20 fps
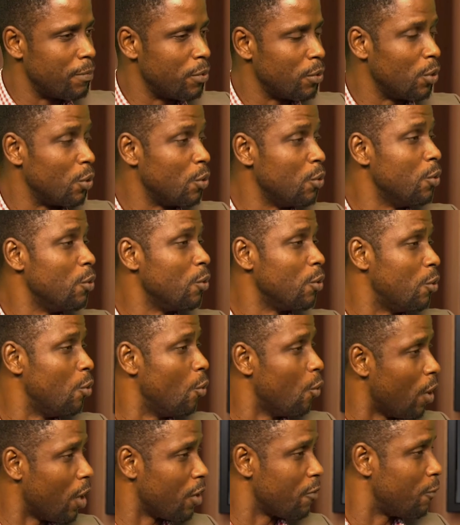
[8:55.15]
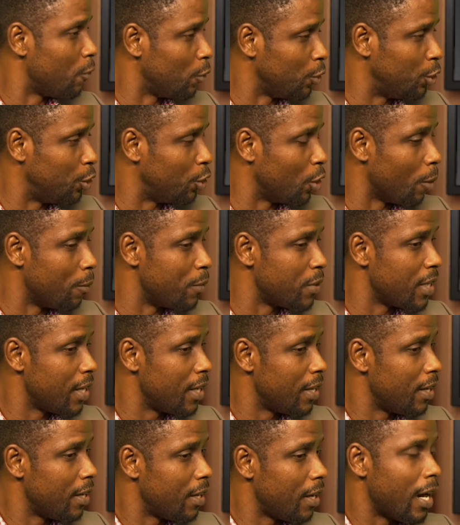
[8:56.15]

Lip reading: people who go out for jobs